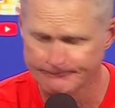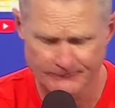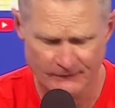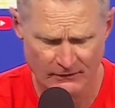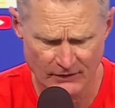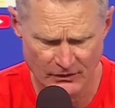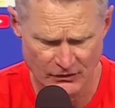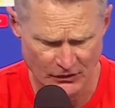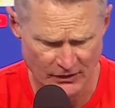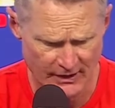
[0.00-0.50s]

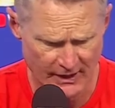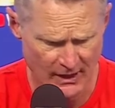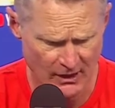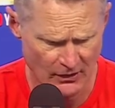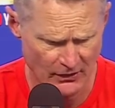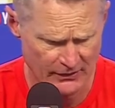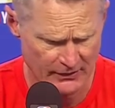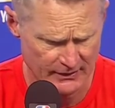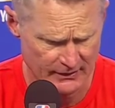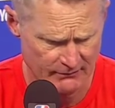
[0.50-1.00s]

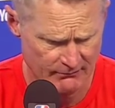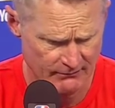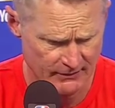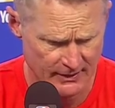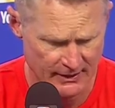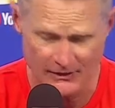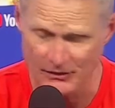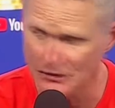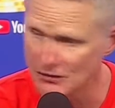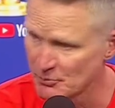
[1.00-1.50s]
physicality,
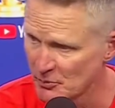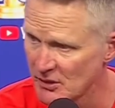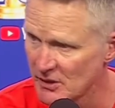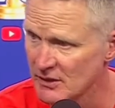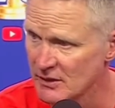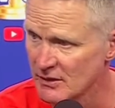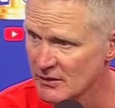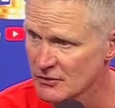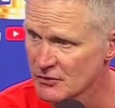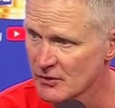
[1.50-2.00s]
and
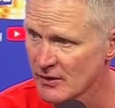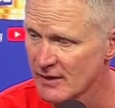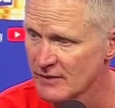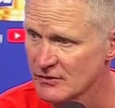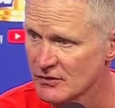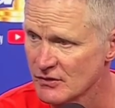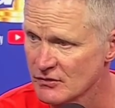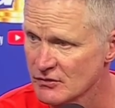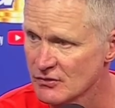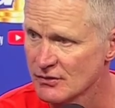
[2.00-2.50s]
speed in
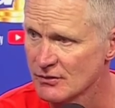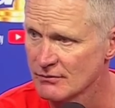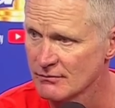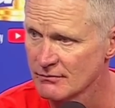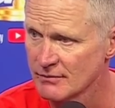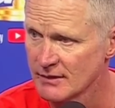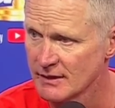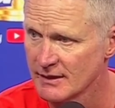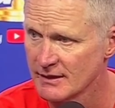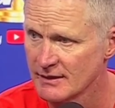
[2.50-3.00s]

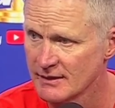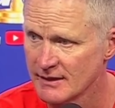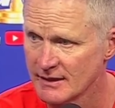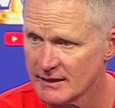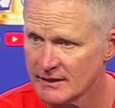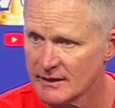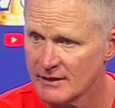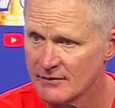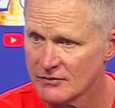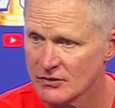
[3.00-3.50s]
transition, it
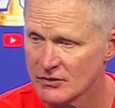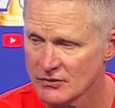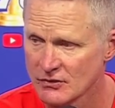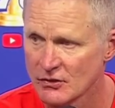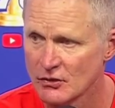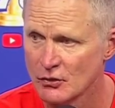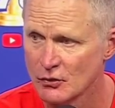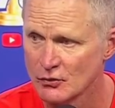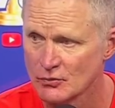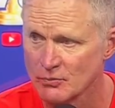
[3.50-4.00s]
gives us a
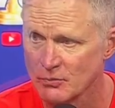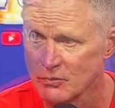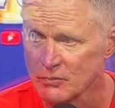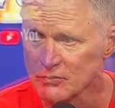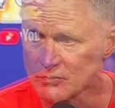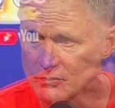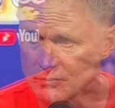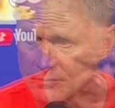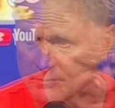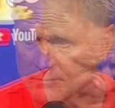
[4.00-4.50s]
huge boost.